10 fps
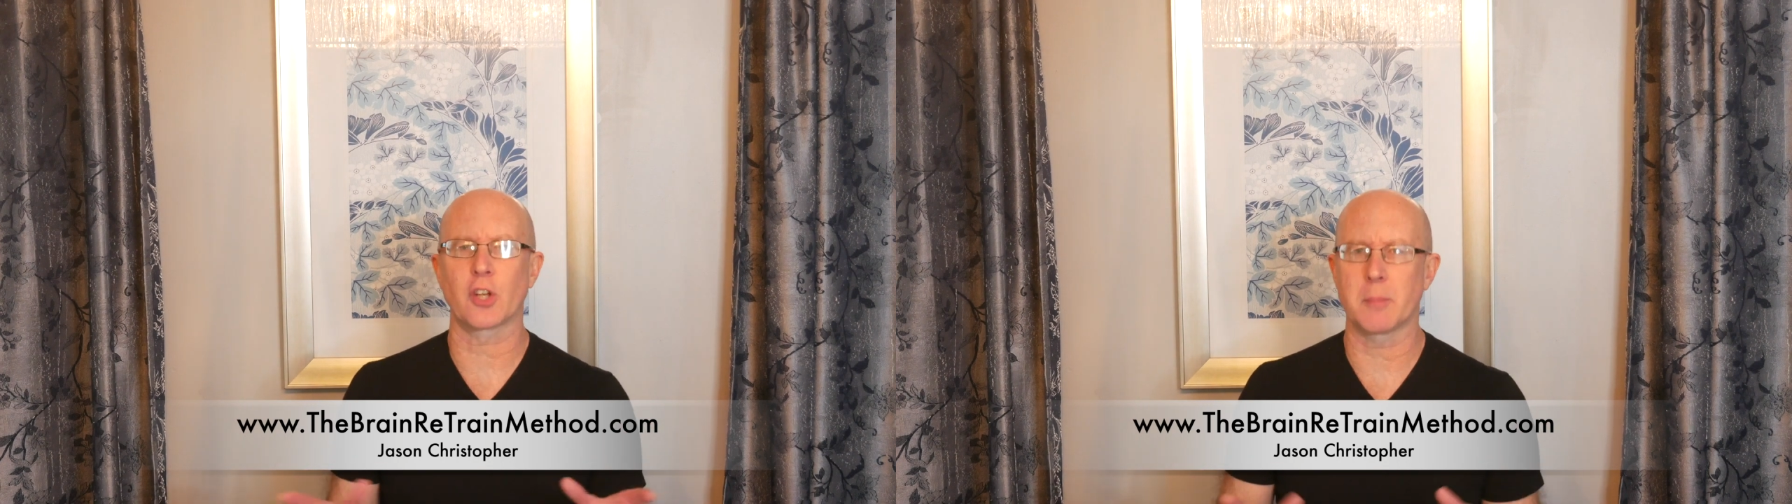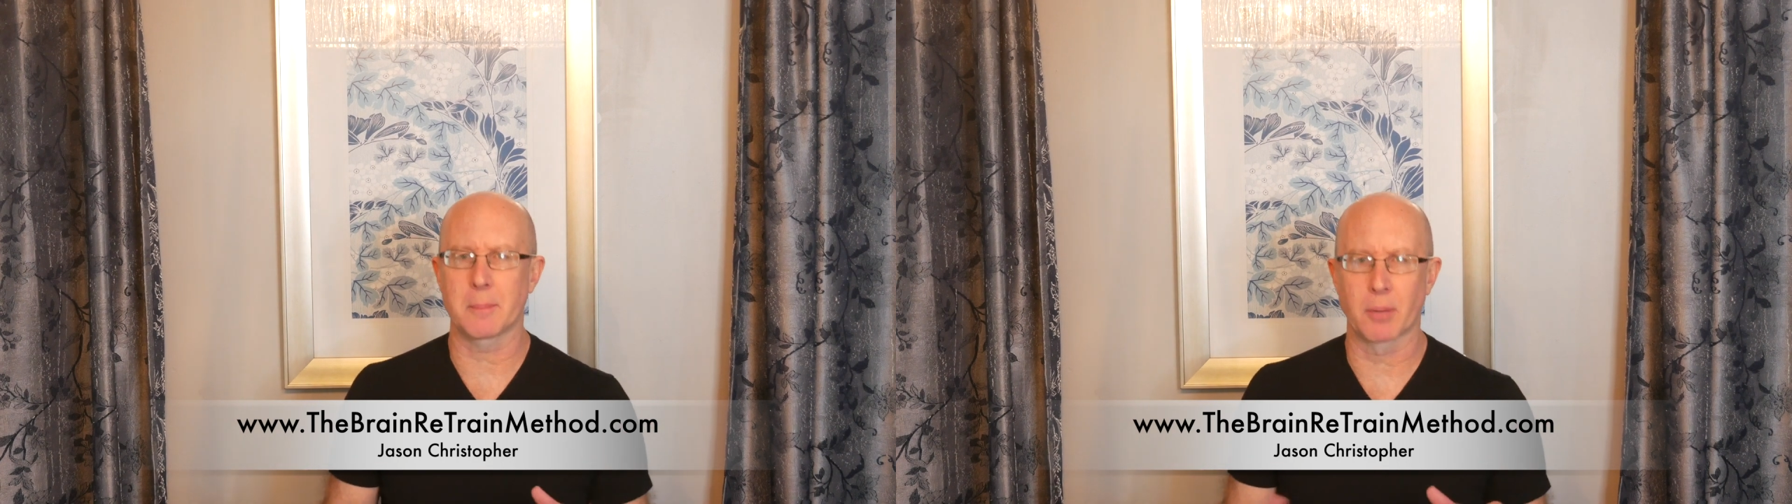
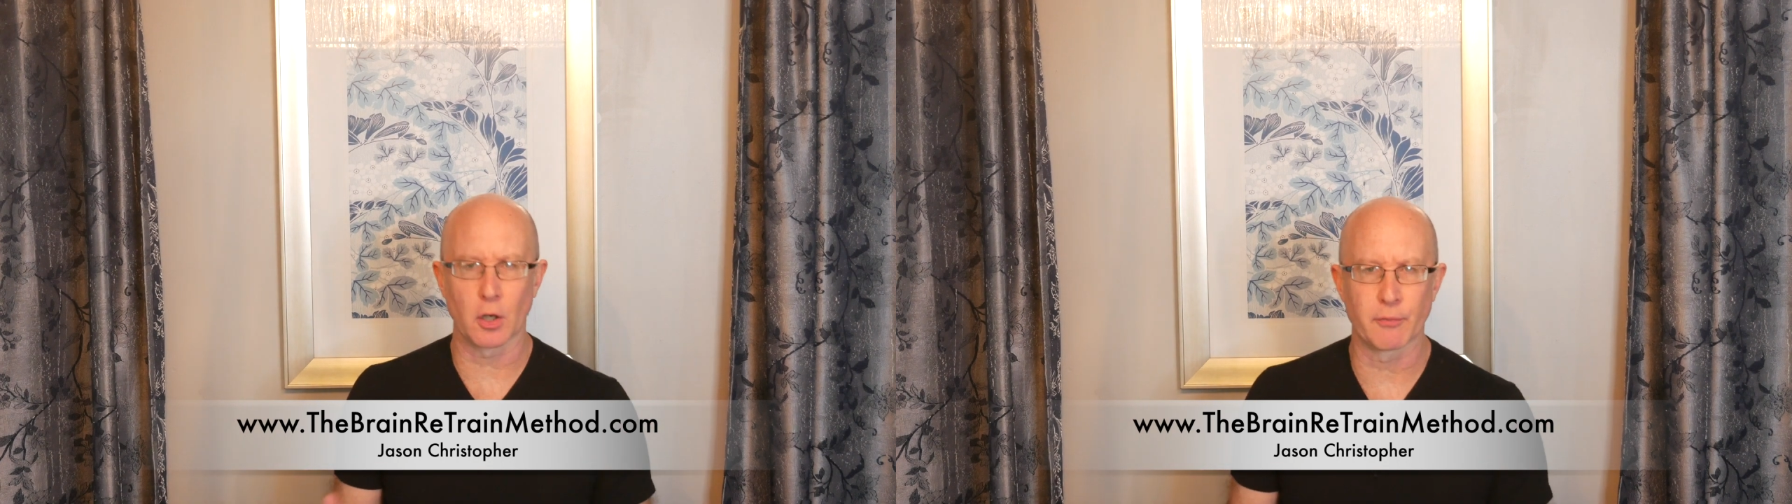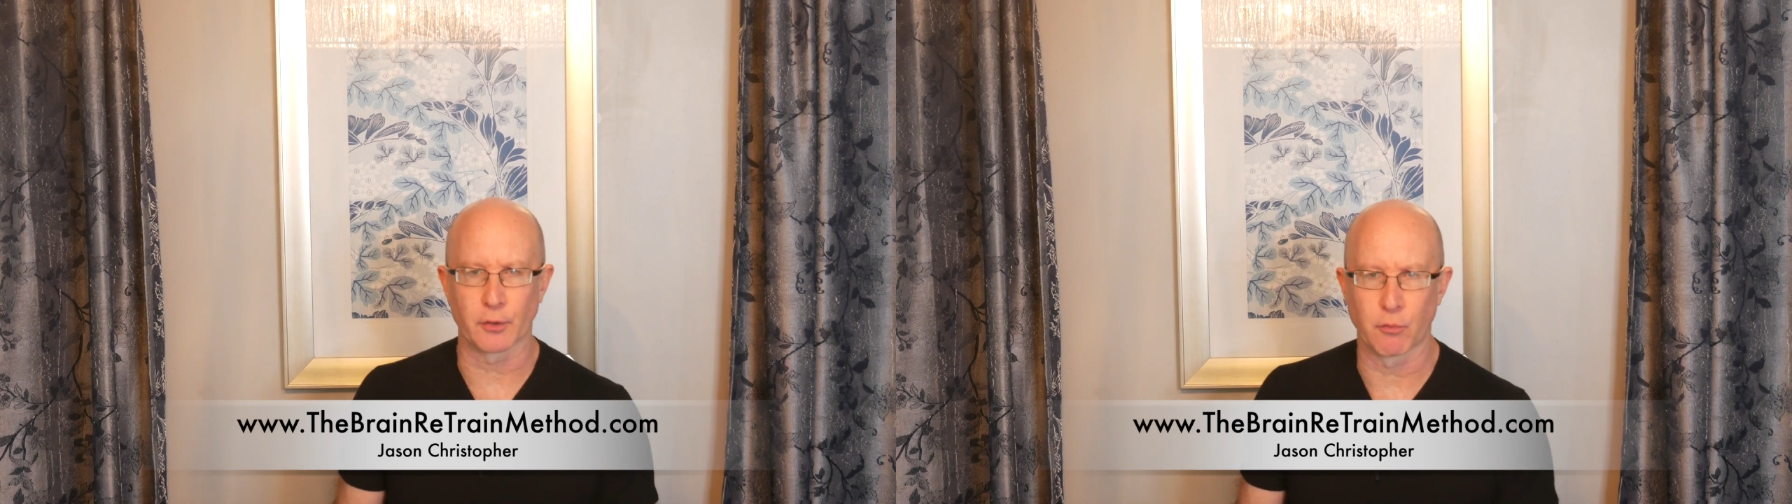going to be
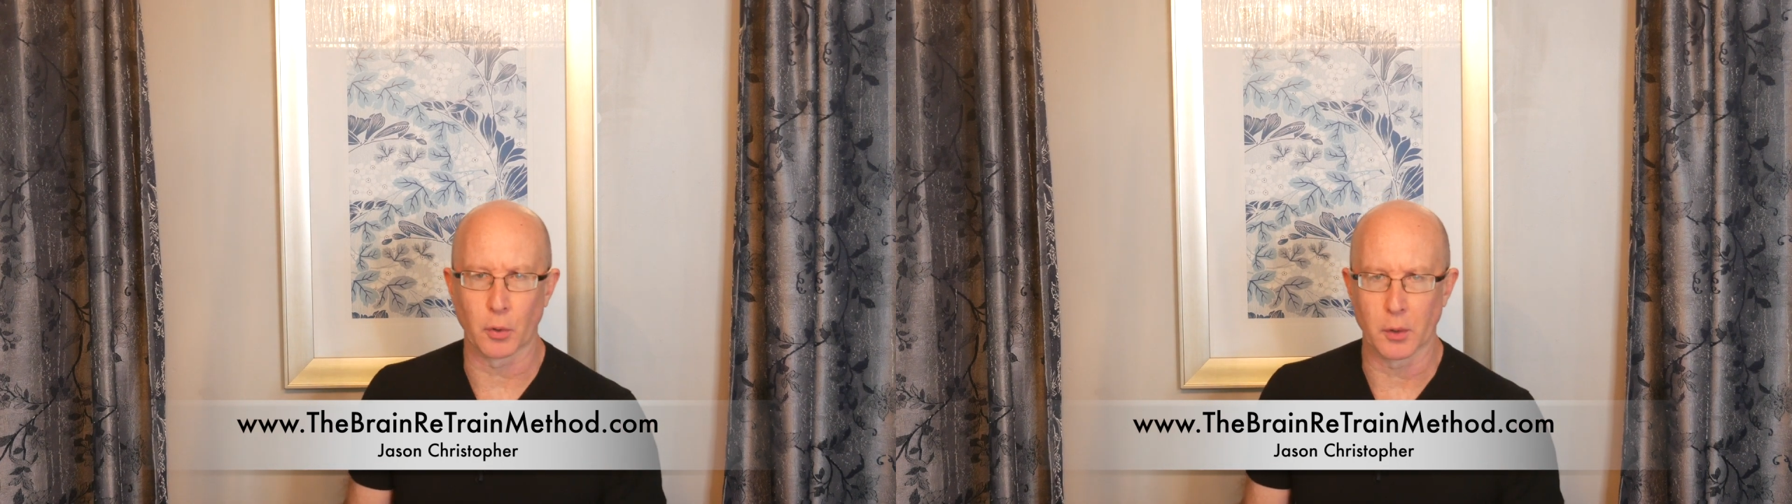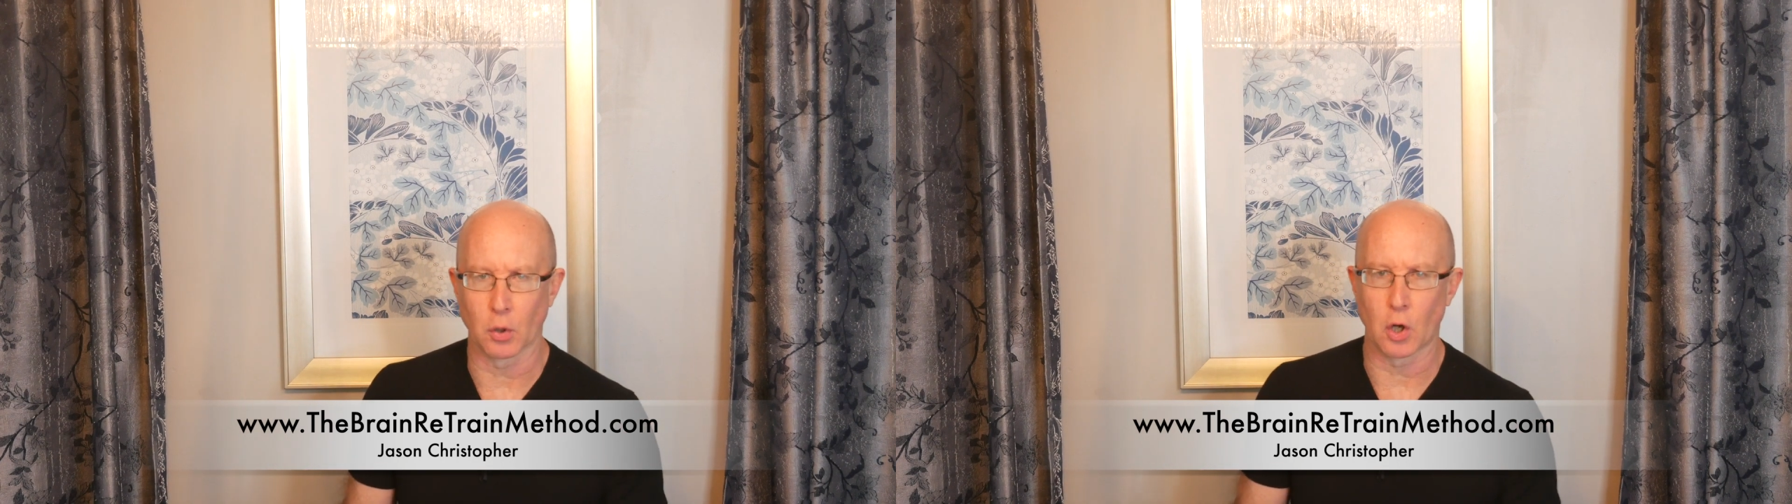perfect for
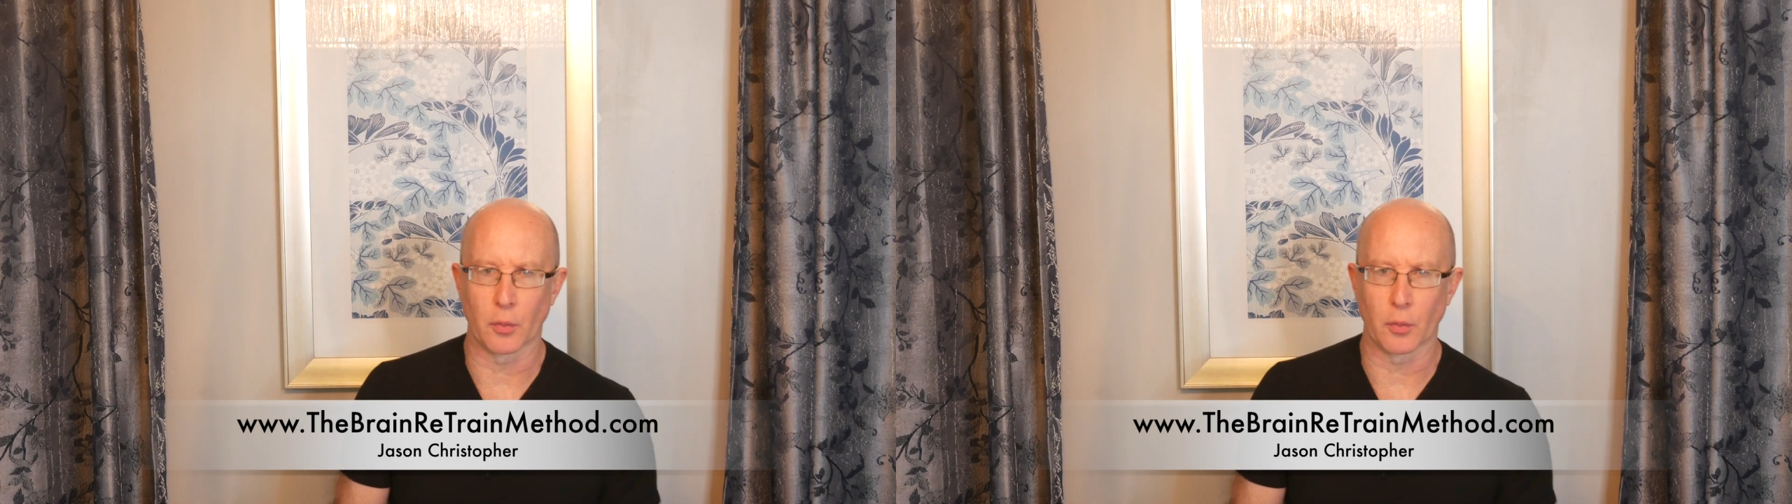you along